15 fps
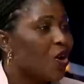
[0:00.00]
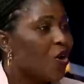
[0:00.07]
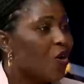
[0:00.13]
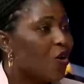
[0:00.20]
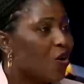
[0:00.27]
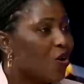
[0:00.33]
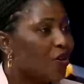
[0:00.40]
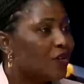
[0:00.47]

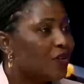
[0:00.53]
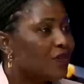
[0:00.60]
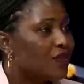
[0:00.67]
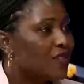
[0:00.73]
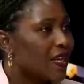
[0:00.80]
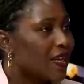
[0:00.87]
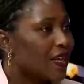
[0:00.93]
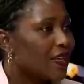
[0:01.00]
on
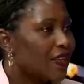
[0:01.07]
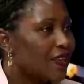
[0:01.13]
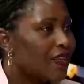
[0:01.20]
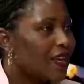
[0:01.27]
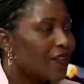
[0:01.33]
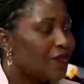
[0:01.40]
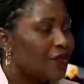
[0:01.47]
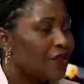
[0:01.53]
tackling
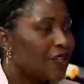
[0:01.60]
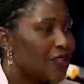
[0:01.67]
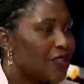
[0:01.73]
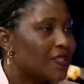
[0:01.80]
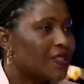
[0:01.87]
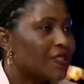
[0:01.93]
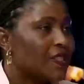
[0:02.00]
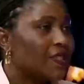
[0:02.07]

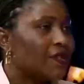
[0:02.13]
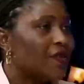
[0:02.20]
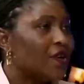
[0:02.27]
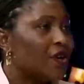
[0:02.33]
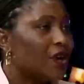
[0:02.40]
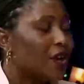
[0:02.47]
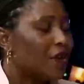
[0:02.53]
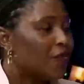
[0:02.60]
advocacy
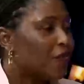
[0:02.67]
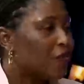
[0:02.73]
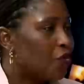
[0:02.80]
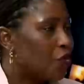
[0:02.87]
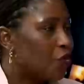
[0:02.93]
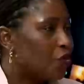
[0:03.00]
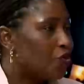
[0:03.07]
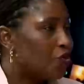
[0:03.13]

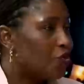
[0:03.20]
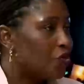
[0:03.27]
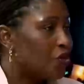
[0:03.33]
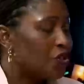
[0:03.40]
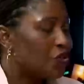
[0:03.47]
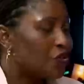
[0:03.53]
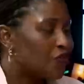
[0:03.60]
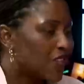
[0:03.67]
to
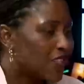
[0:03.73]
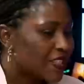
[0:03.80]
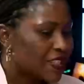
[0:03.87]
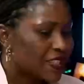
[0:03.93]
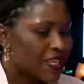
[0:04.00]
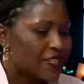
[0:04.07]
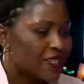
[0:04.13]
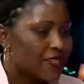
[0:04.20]
reduce
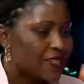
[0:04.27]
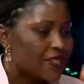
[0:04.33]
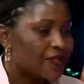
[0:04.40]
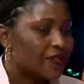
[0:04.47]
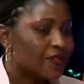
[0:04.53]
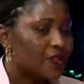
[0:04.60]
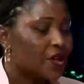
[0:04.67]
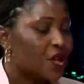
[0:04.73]
vaccine
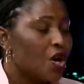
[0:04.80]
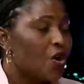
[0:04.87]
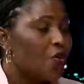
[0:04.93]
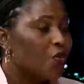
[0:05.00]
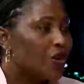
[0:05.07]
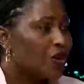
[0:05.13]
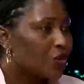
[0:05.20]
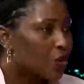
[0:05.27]
hesitancy,
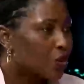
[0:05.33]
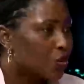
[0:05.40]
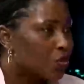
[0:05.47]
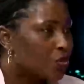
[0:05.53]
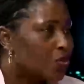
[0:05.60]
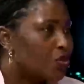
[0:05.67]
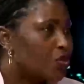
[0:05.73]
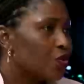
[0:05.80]
we are
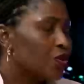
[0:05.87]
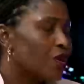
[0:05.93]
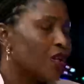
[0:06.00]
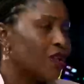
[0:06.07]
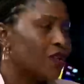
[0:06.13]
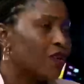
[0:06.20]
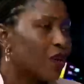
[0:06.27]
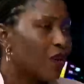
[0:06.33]
also
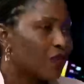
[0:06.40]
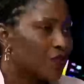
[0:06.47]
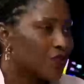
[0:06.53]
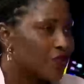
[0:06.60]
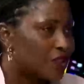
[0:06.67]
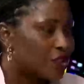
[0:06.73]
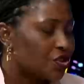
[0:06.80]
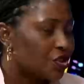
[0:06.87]
in
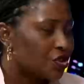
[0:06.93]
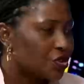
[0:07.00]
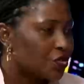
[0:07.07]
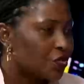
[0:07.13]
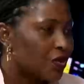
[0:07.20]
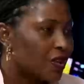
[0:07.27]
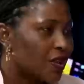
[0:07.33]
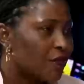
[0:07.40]

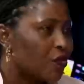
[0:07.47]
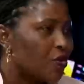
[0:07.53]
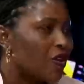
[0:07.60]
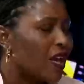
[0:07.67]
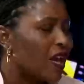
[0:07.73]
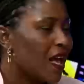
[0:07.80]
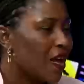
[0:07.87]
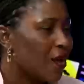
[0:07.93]
conversations with them on
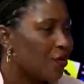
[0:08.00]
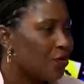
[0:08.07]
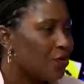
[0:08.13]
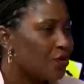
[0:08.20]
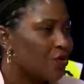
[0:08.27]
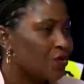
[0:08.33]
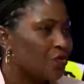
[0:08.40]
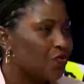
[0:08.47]
how
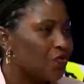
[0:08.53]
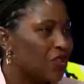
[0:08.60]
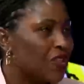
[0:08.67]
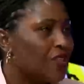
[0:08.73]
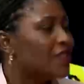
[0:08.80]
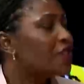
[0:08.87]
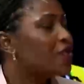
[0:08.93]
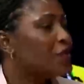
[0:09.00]
to
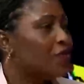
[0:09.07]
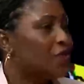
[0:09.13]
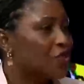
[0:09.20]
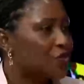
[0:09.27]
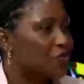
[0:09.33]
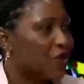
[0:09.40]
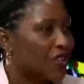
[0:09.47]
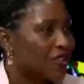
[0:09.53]
really stop
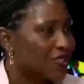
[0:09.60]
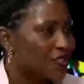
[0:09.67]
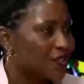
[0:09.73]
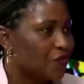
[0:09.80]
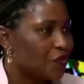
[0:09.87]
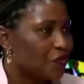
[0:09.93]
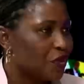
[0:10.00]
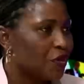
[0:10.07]
this practice
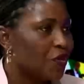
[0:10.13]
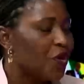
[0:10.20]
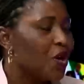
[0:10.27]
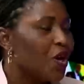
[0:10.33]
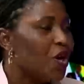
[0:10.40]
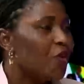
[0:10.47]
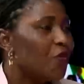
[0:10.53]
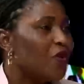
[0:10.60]
for real.
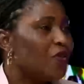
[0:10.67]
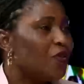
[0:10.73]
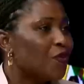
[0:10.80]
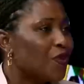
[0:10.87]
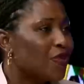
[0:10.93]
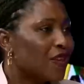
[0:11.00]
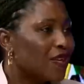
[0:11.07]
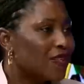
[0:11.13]
We
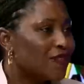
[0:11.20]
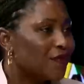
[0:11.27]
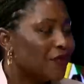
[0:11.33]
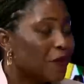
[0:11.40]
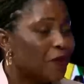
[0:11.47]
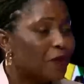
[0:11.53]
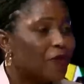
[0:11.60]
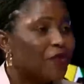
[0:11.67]
know that
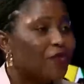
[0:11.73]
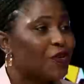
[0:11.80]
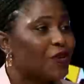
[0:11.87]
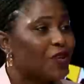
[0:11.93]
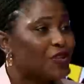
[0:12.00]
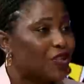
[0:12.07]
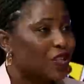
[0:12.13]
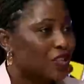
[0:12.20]

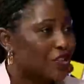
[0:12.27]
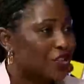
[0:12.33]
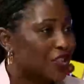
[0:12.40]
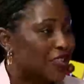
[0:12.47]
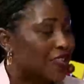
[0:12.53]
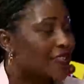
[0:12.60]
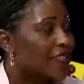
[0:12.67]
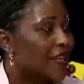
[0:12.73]
behavioral change
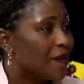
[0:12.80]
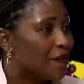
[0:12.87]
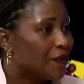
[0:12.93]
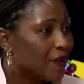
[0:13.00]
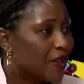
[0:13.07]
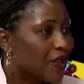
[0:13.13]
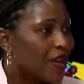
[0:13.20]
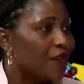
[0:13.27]
takes time,
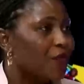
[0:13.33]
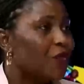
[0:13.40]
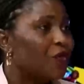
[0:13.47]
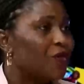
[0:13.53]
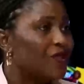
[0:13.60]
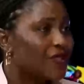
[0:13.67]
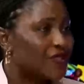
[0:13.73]
and we've